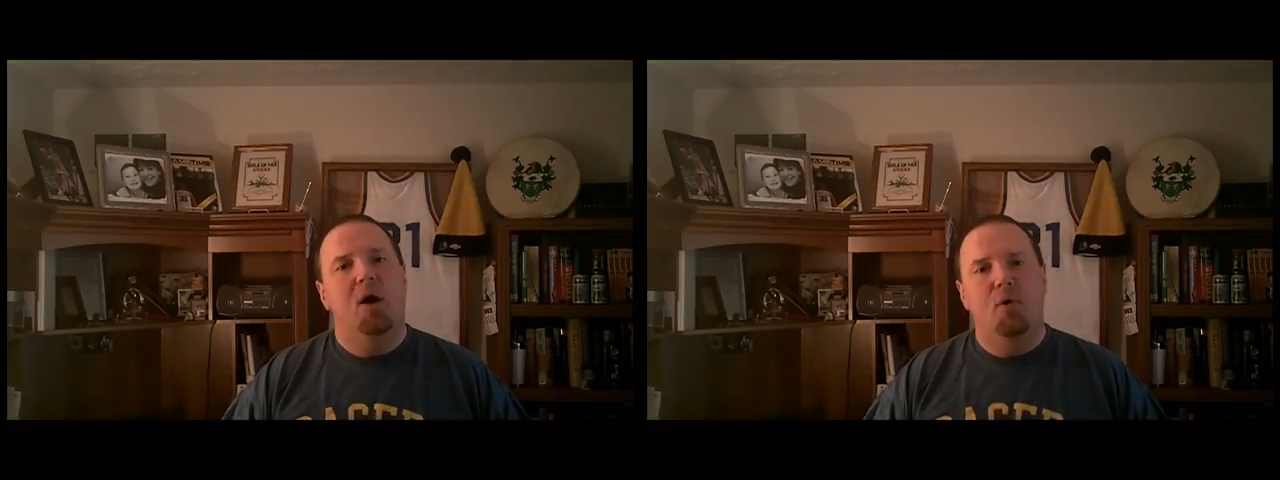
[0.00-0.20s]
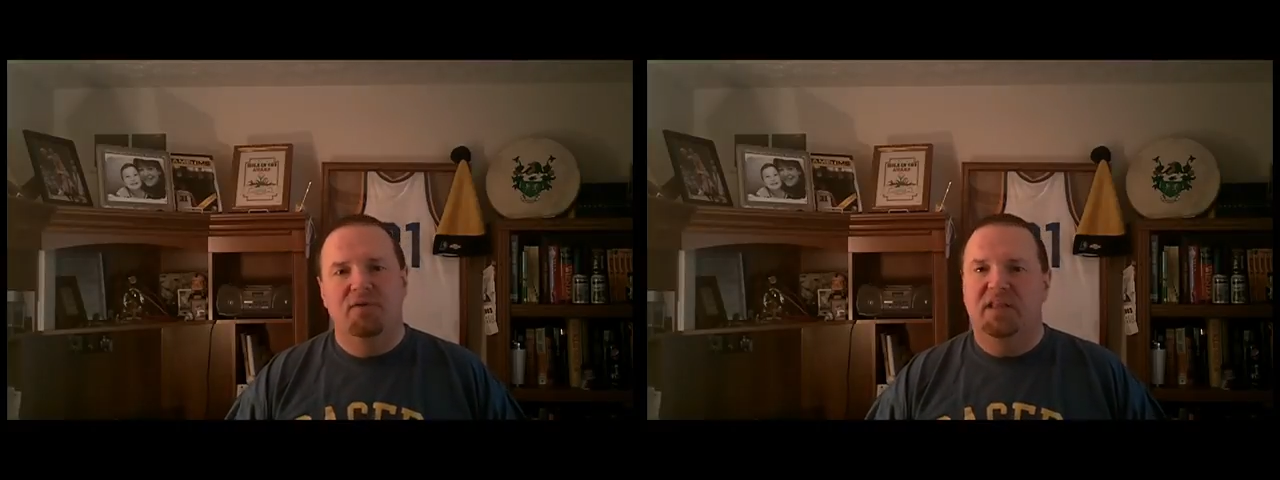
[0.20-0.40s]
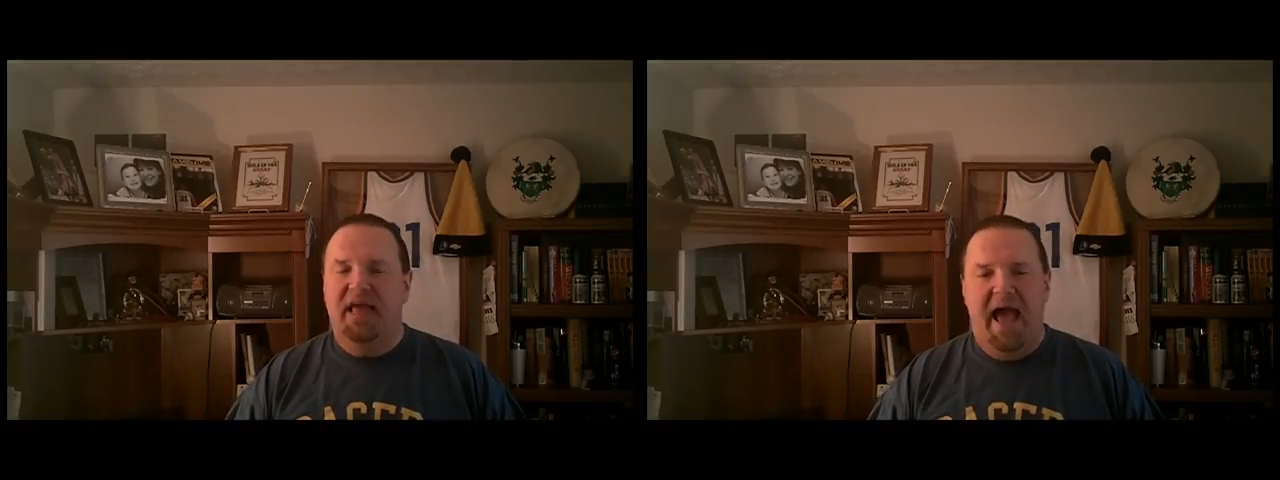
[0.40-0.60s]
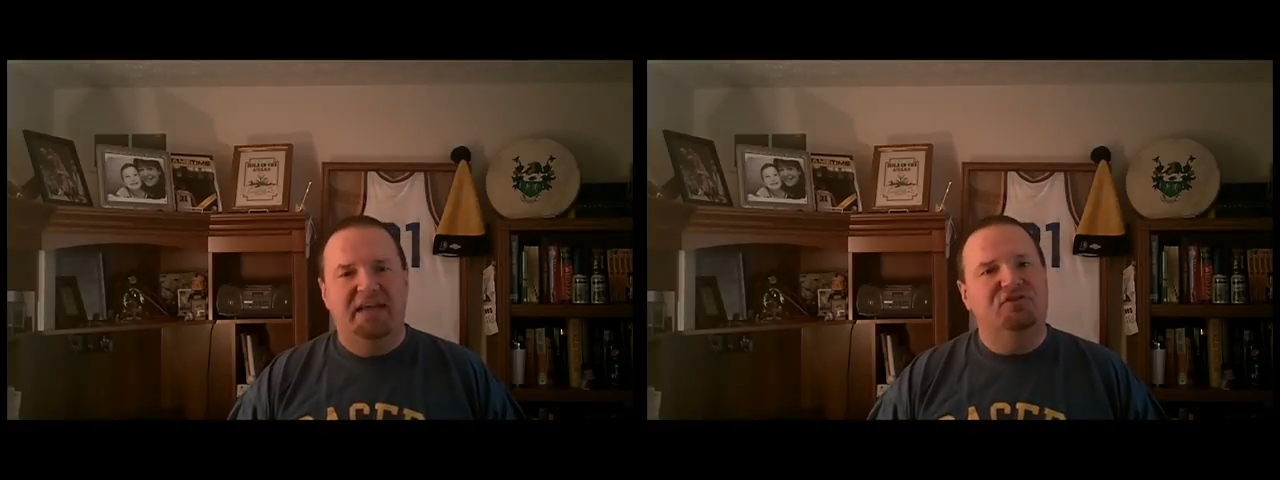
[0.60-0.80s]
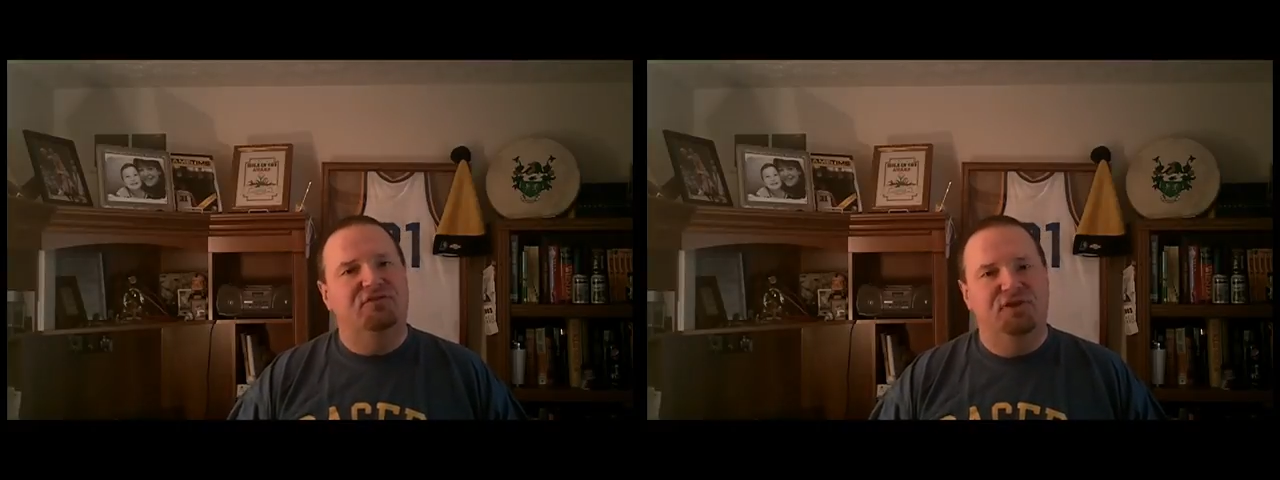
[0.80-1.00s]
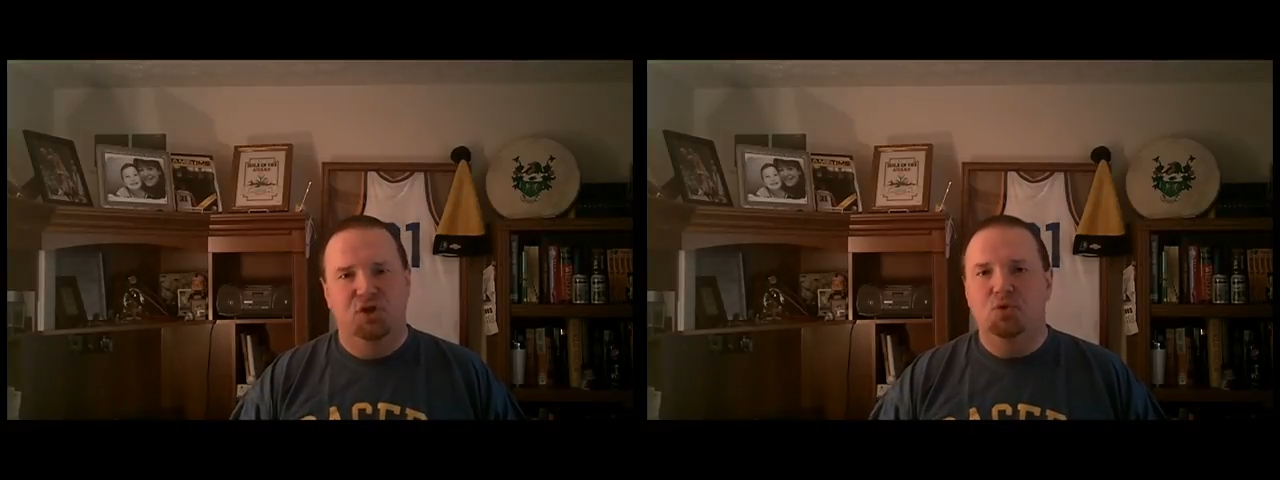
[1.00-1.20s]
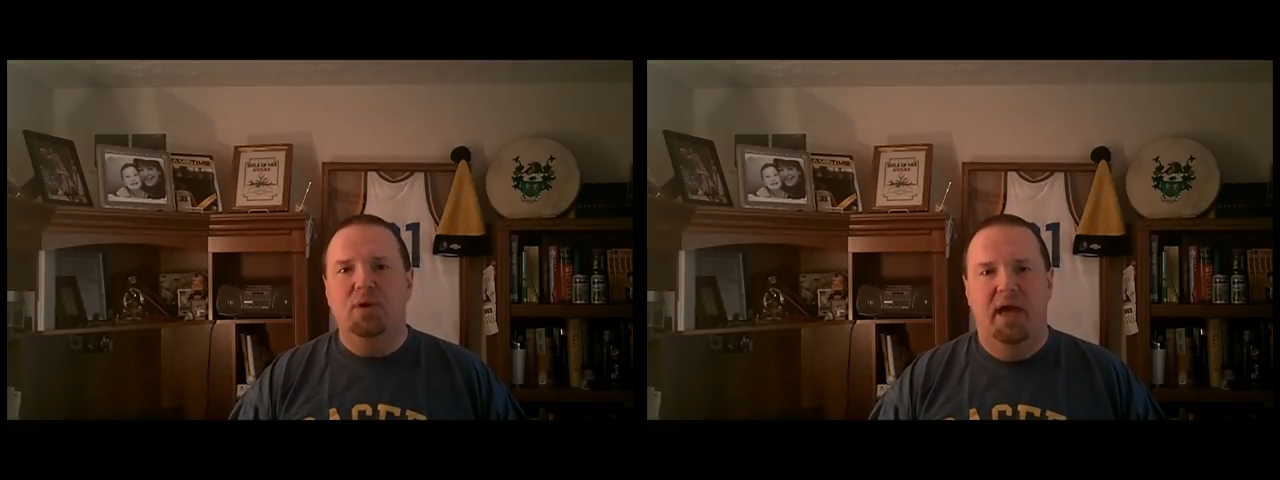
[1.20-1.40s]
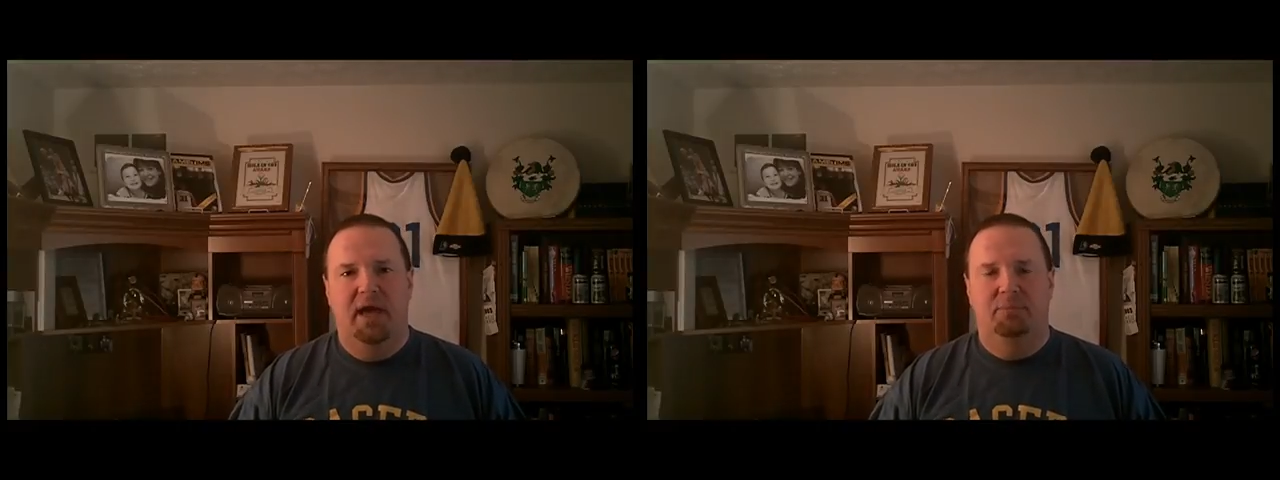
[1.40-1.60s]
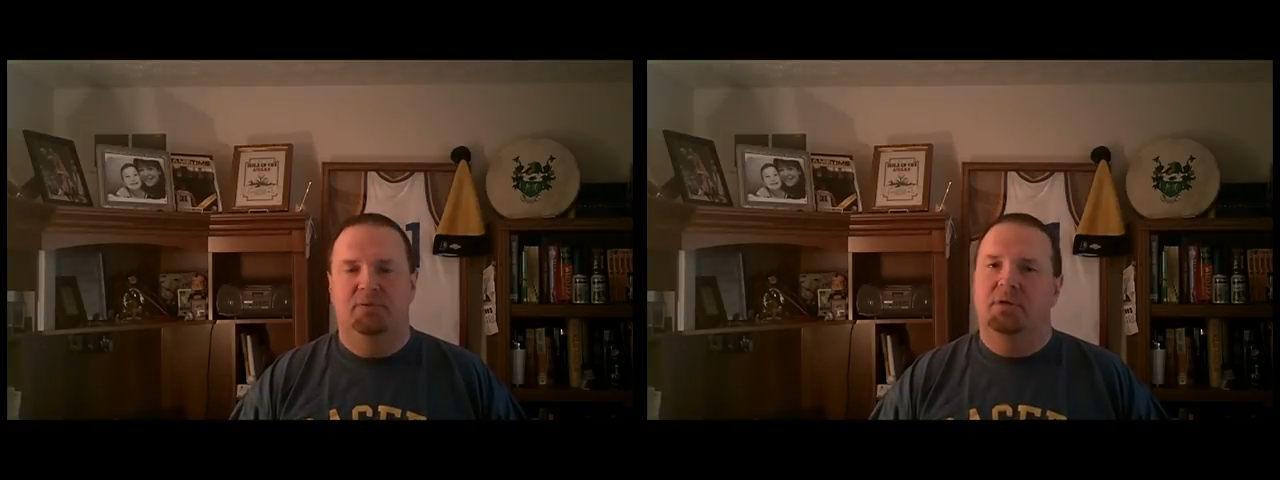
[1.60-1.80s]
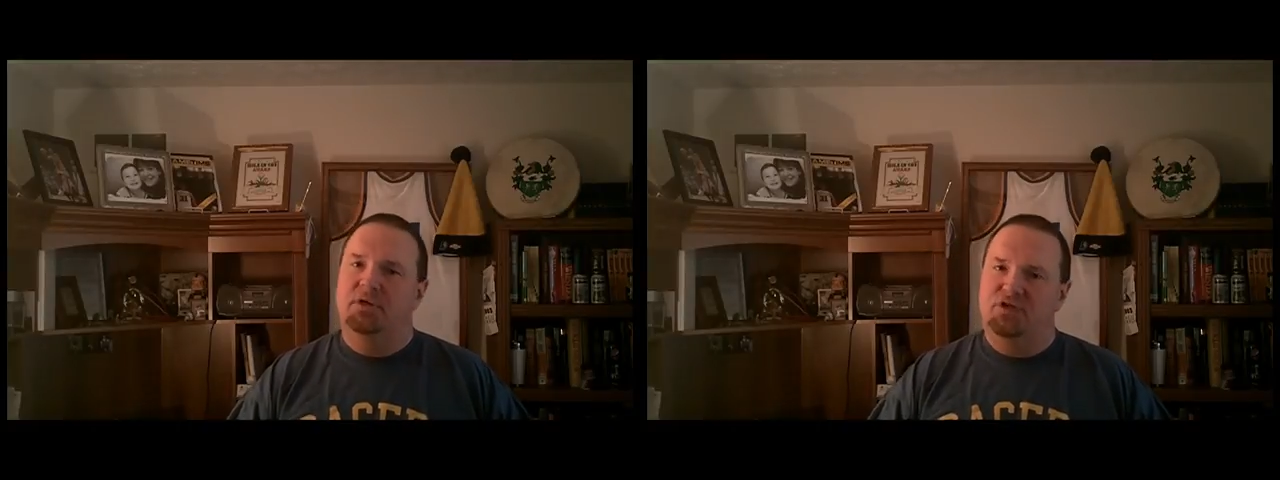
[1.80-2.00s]
Over the last few
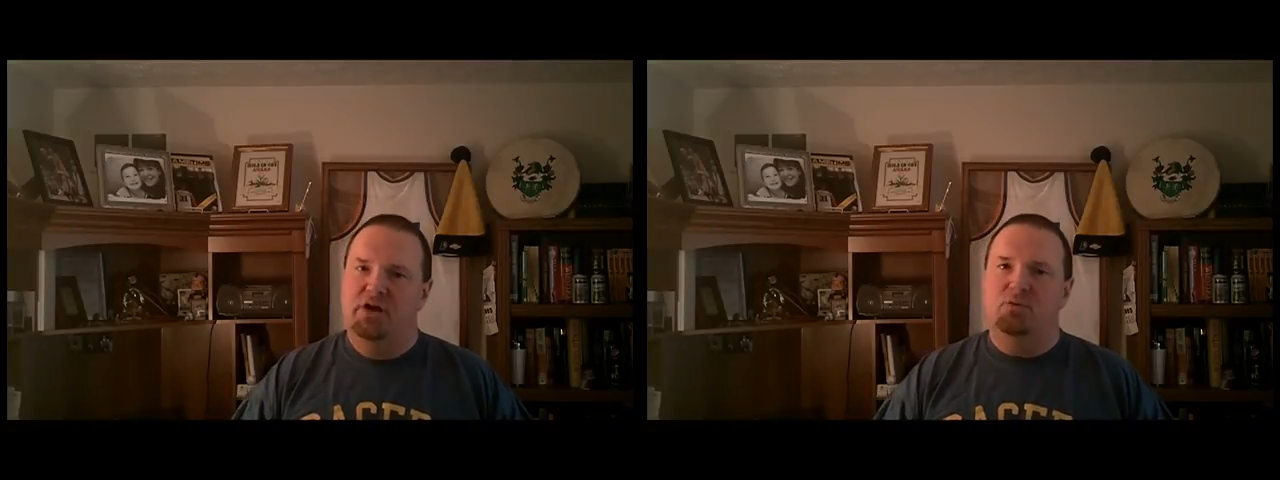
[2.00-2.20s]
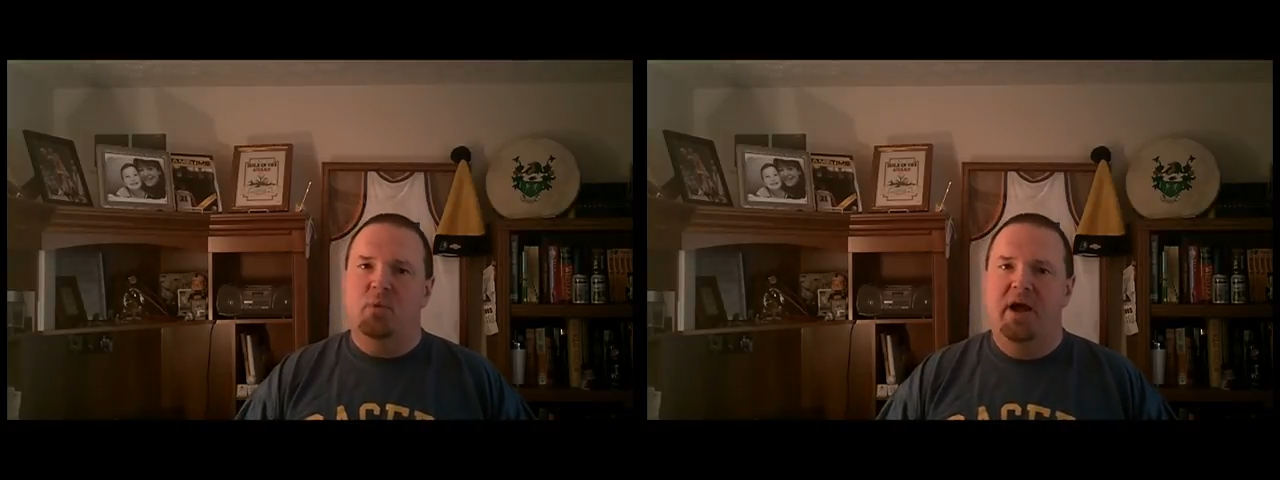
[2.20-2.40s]
games, Jared